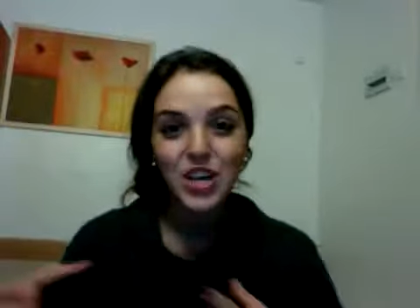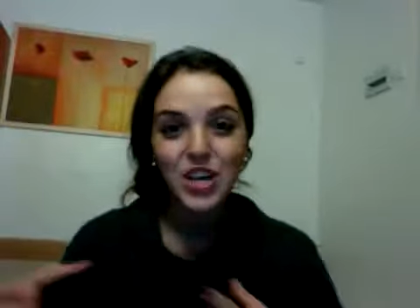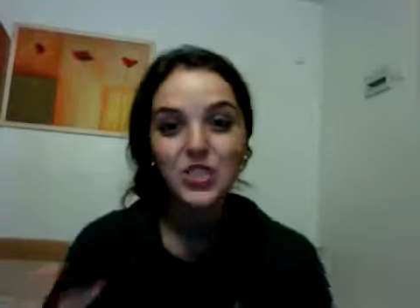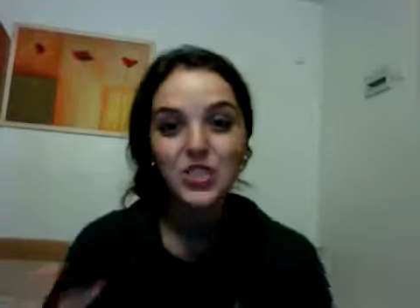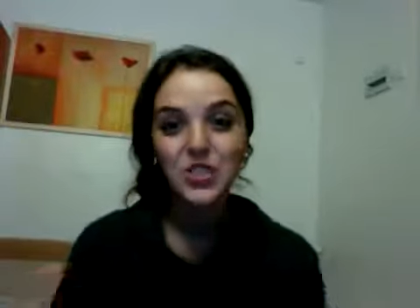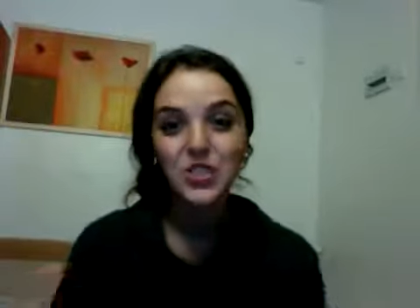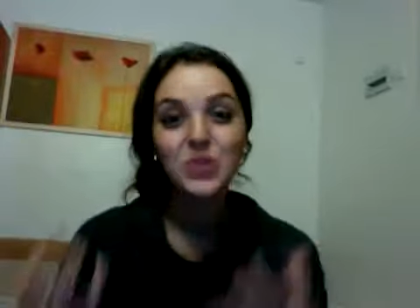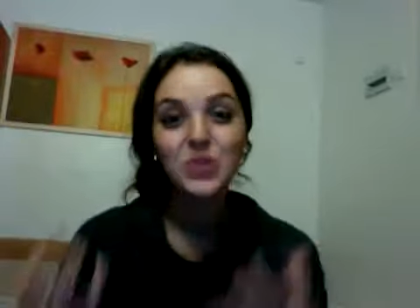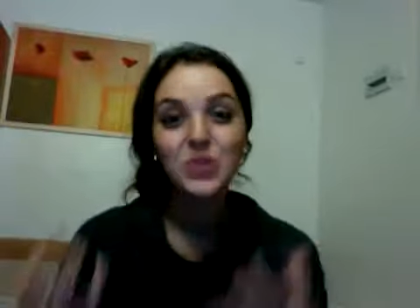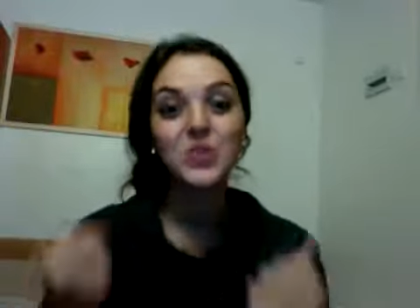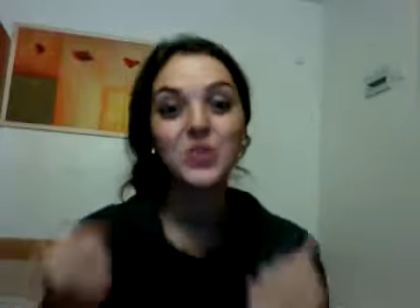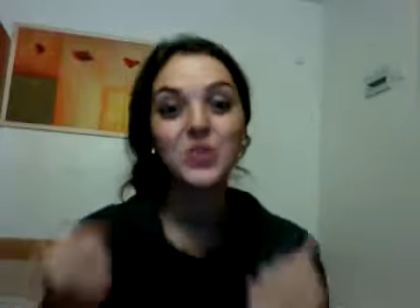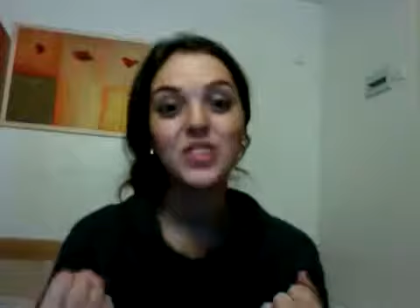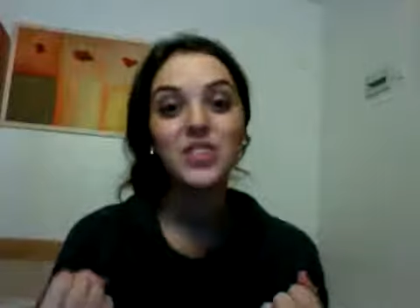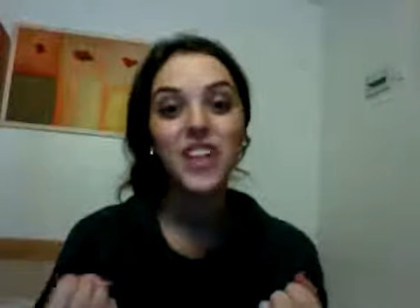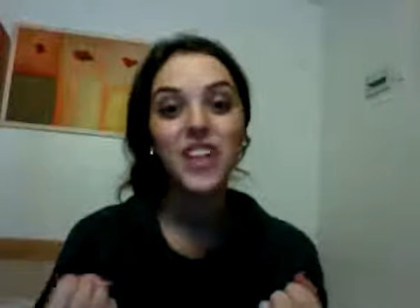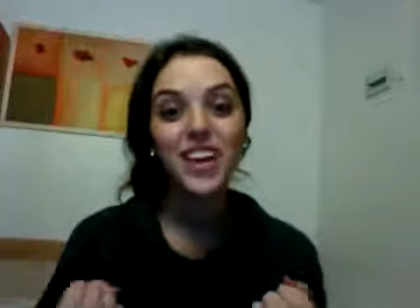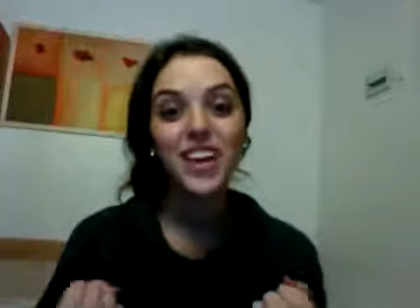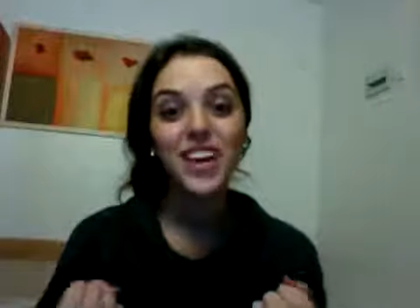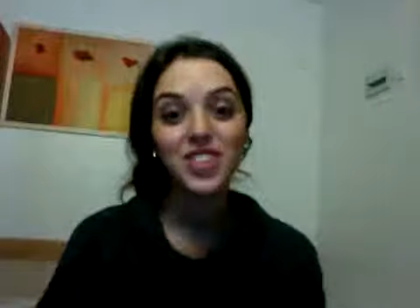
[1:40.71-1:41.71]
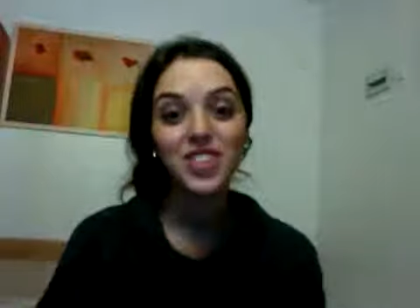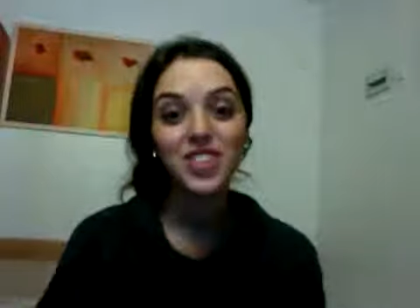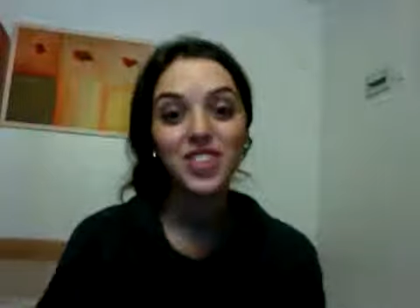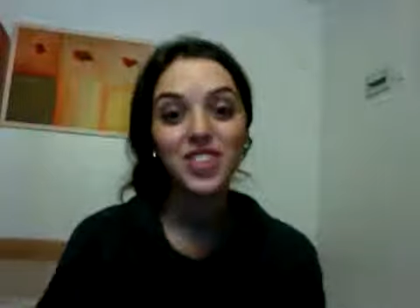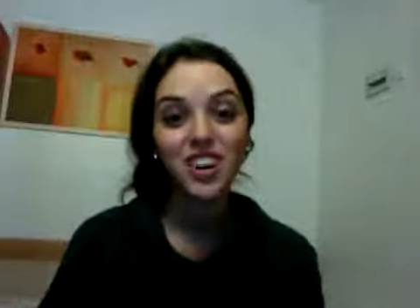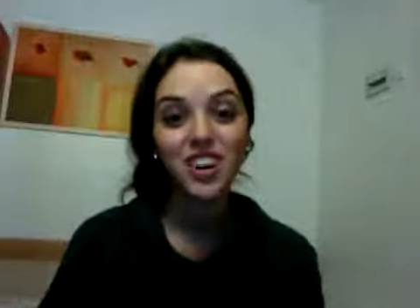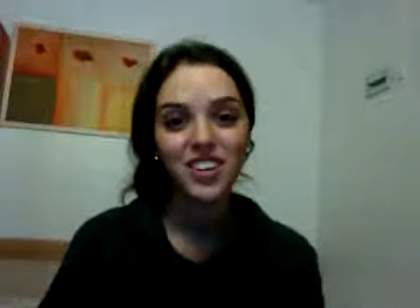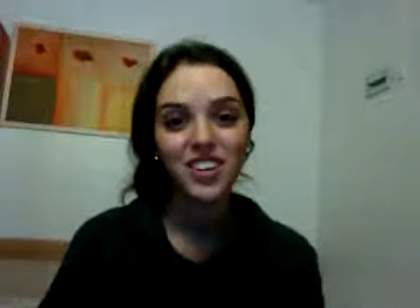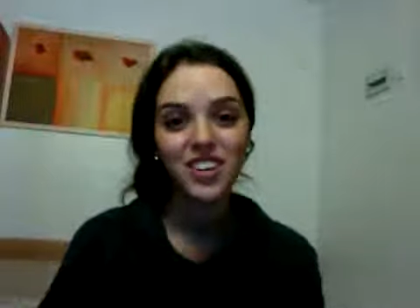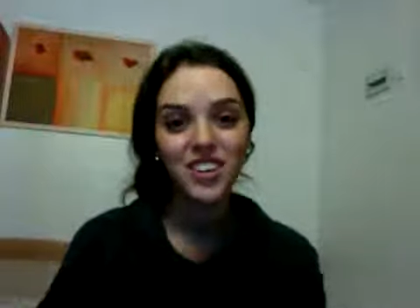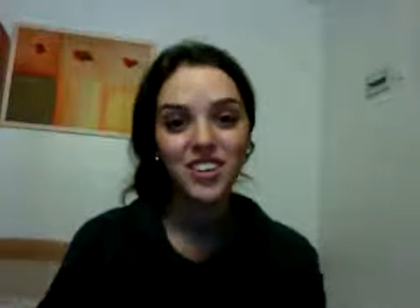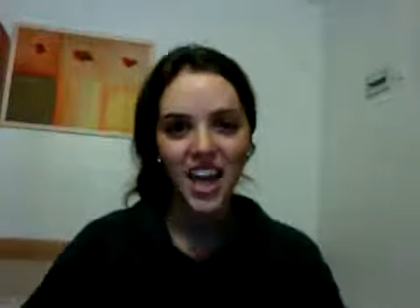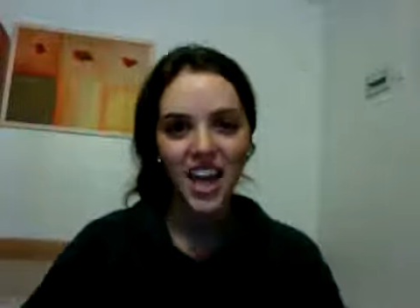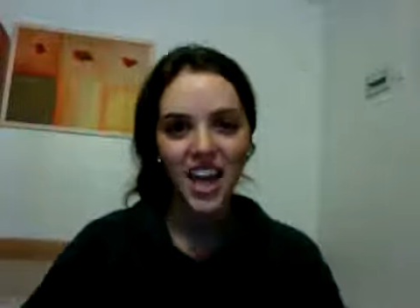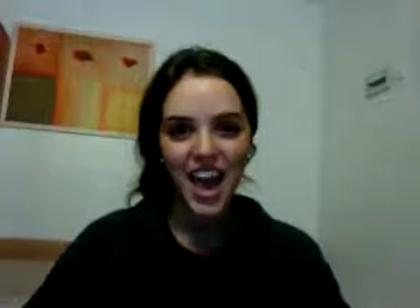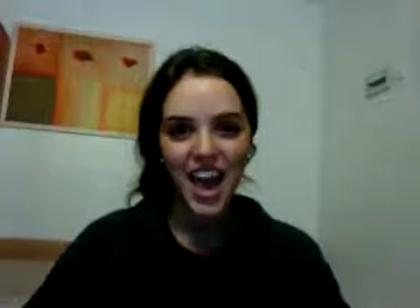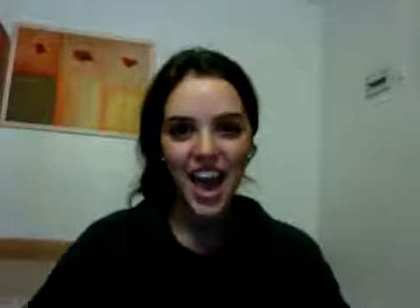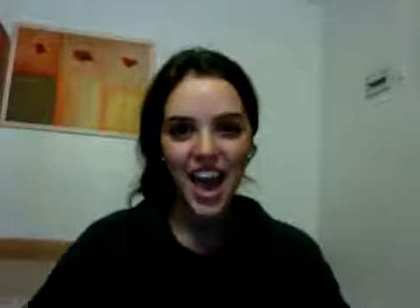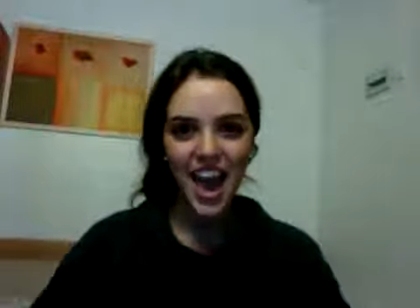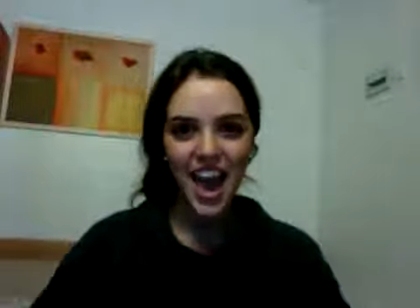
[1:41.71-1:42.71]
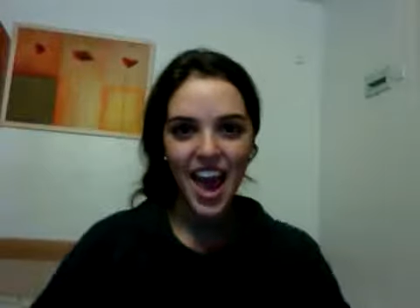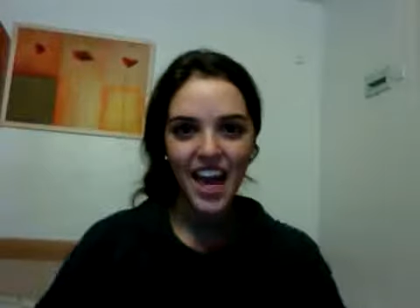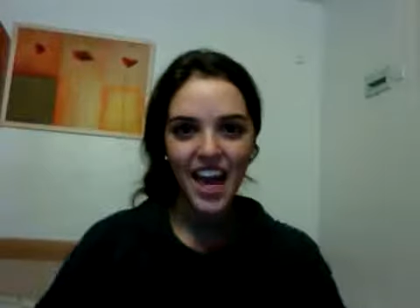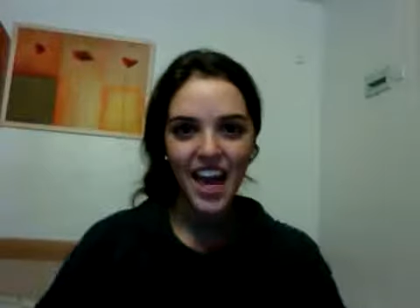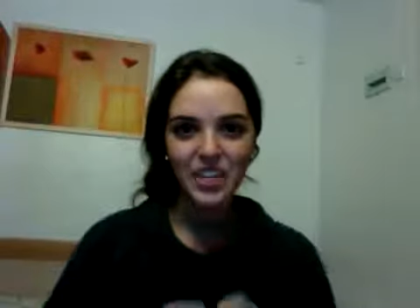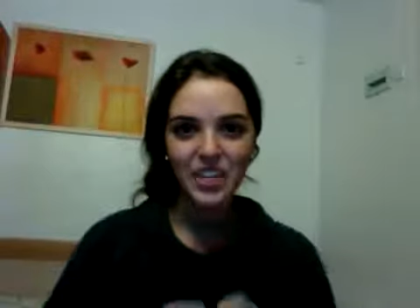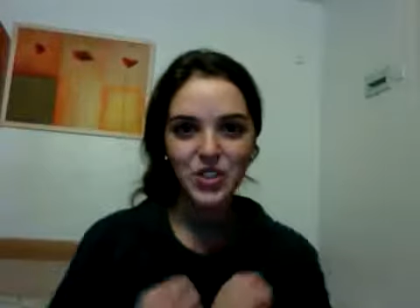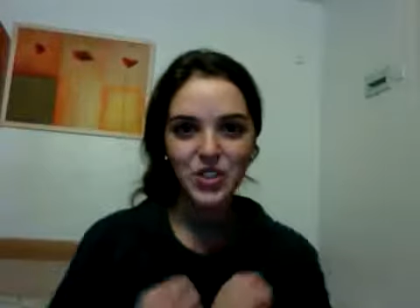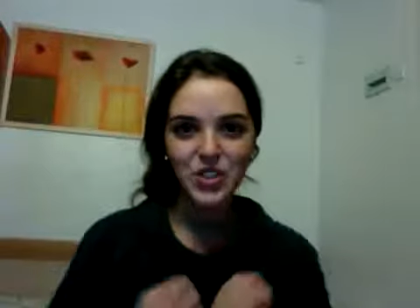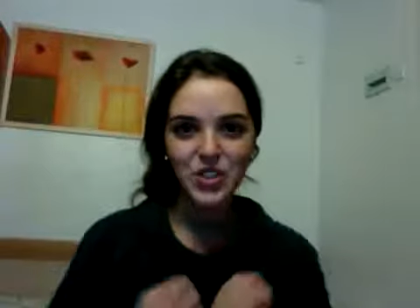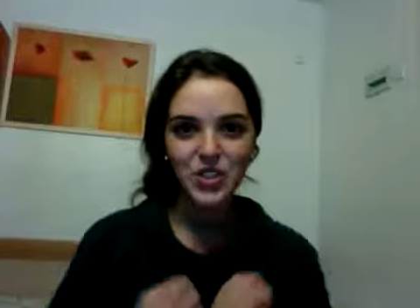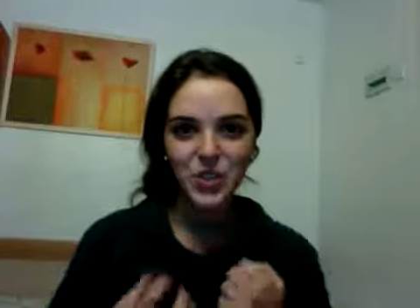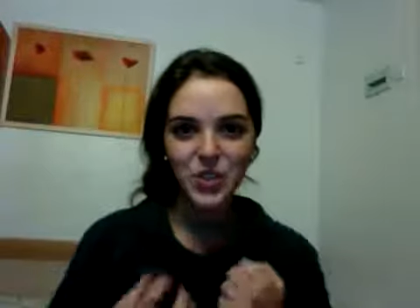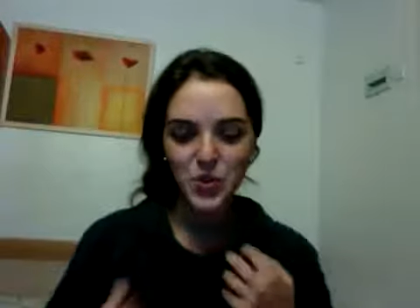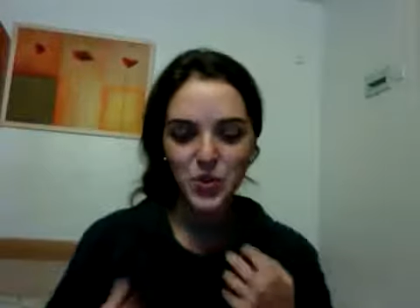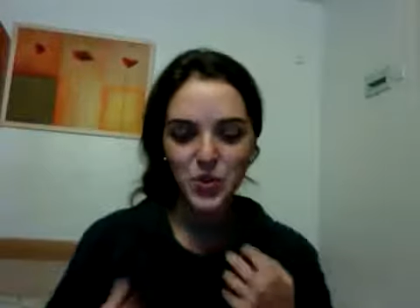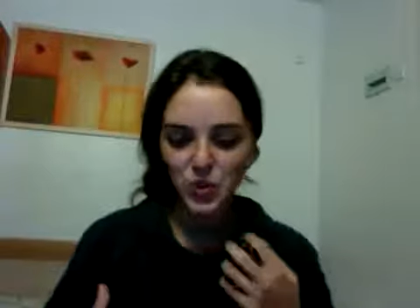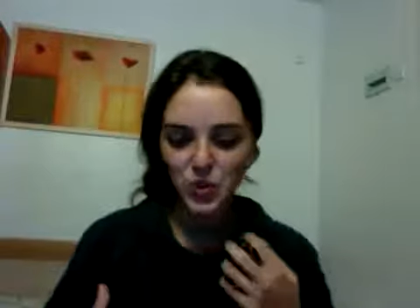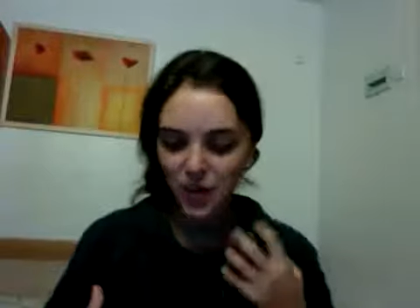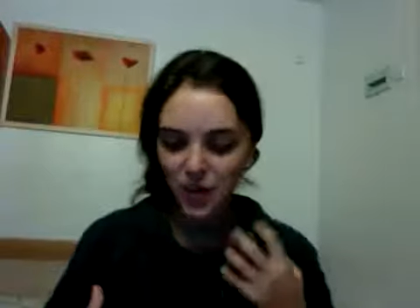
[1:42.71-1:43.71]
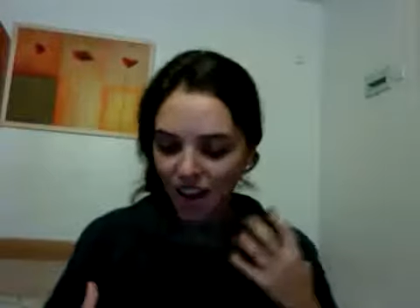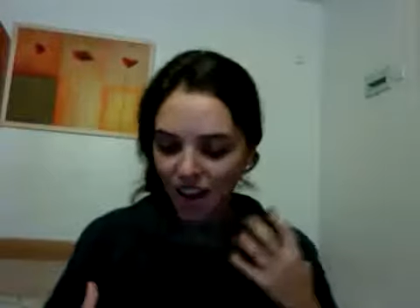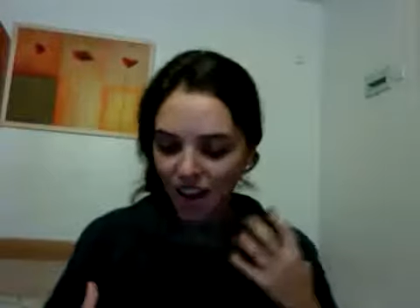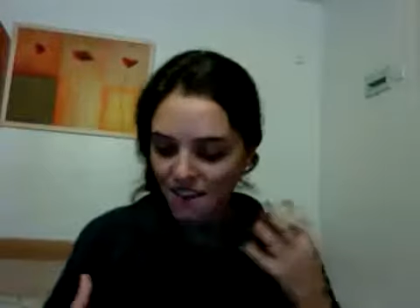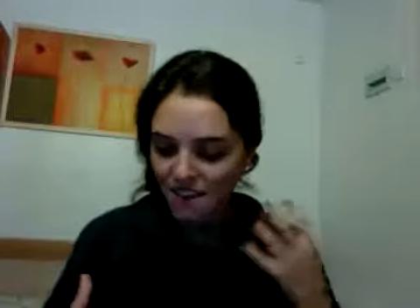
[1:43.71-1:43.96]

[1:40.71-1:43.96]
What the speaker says: to take charge and to